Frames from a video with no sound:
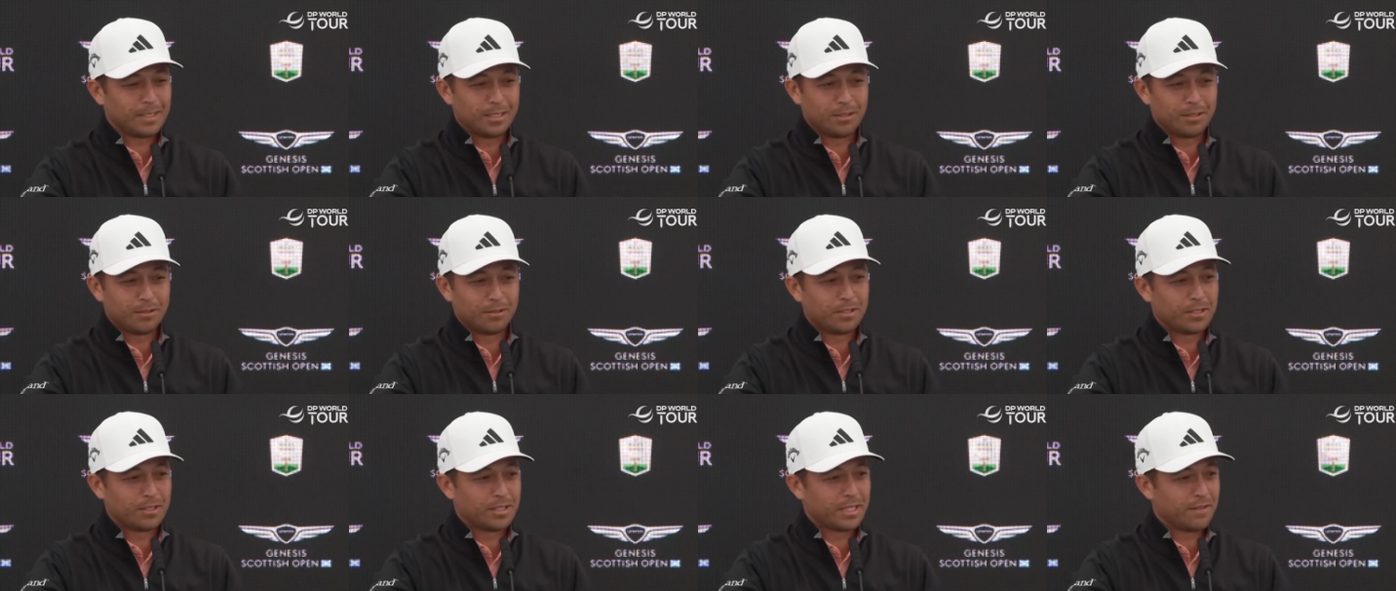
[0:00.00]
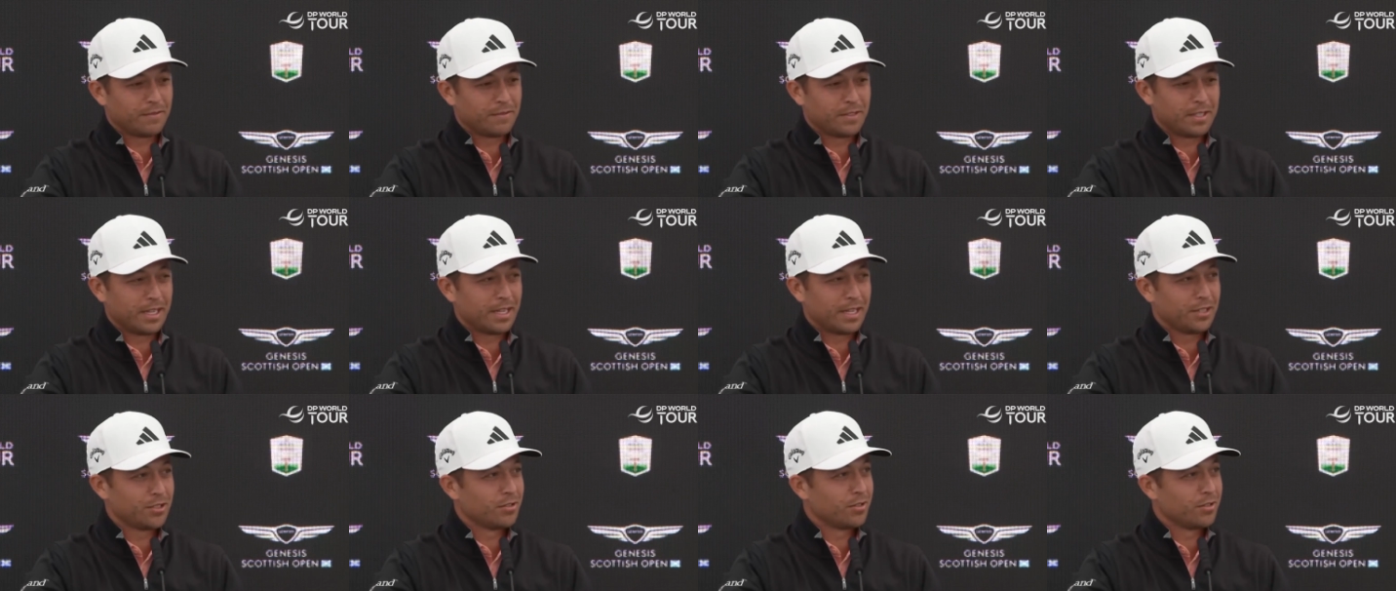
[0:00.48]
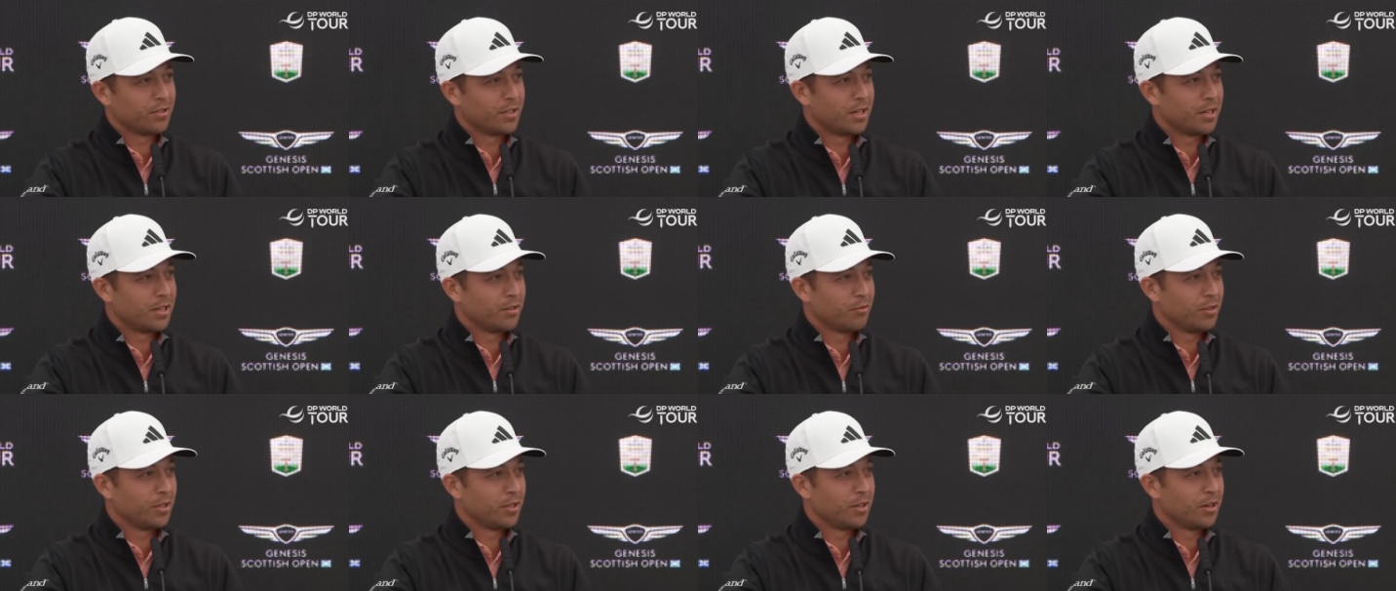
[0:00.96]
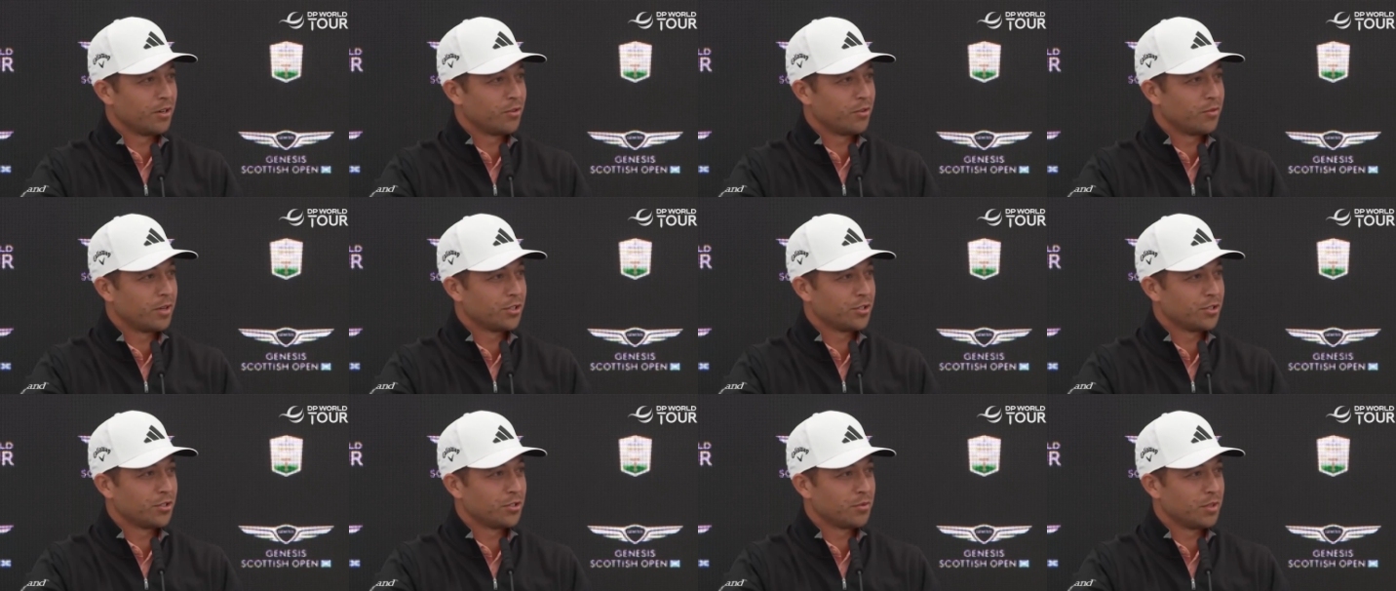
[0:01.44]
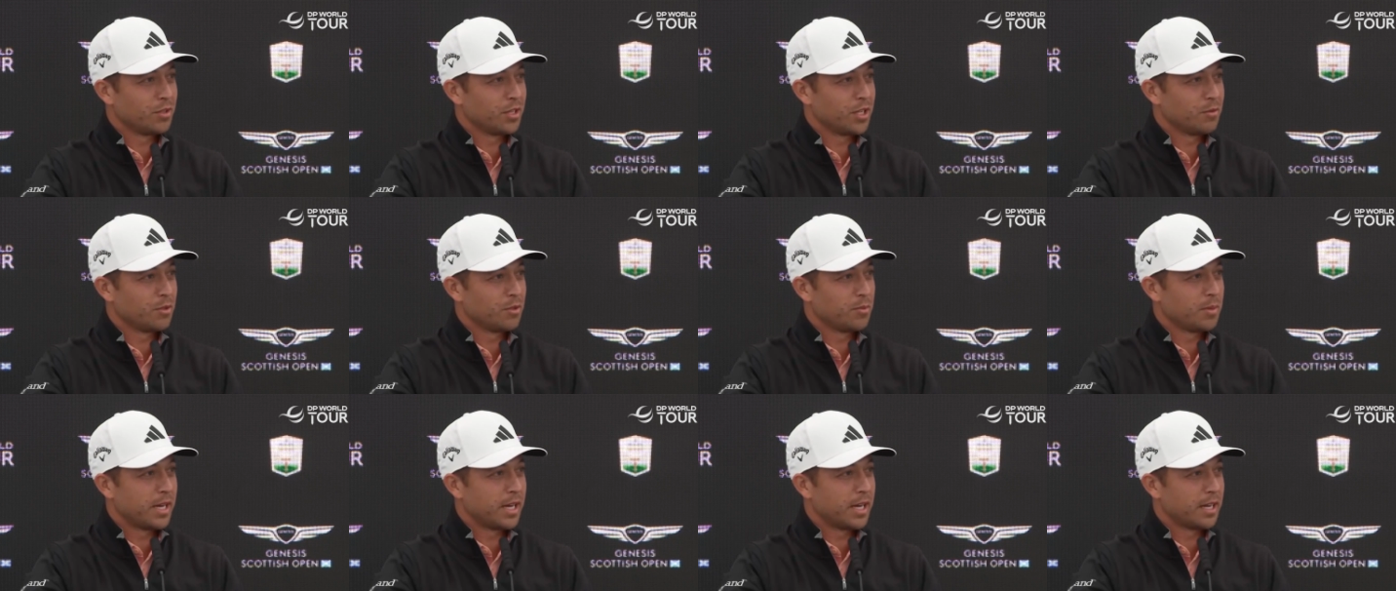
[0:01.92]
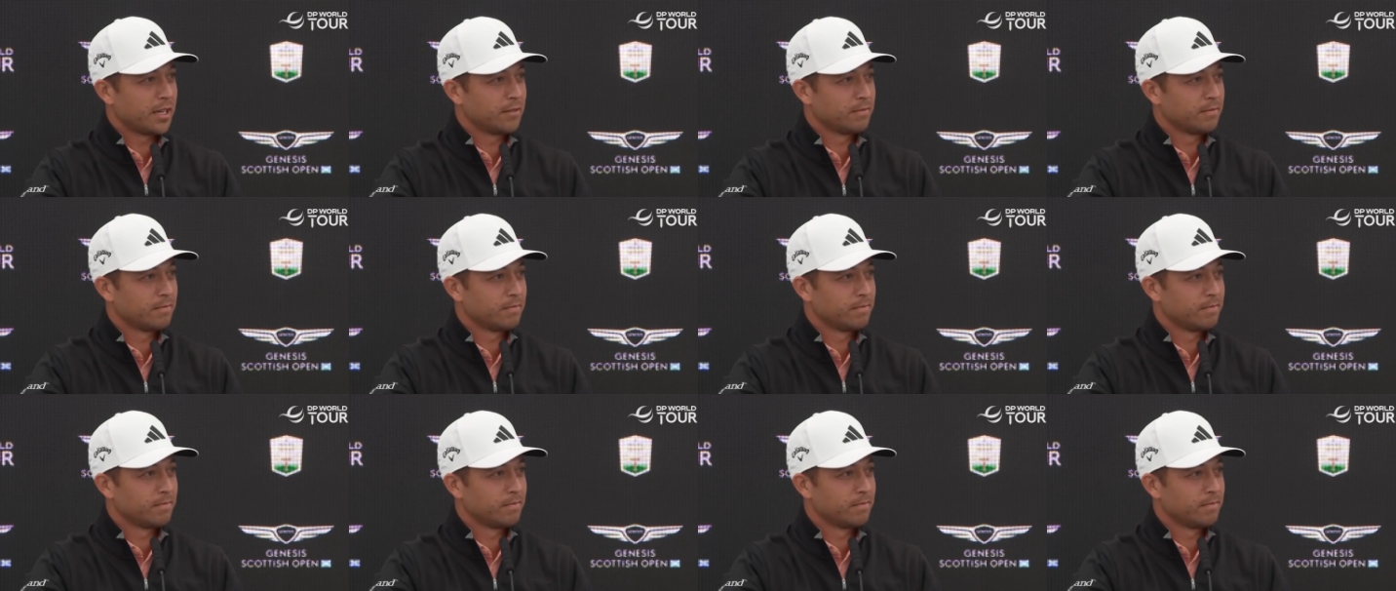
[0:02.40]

he'll just have to answer a lot of really hard questions when he comes back.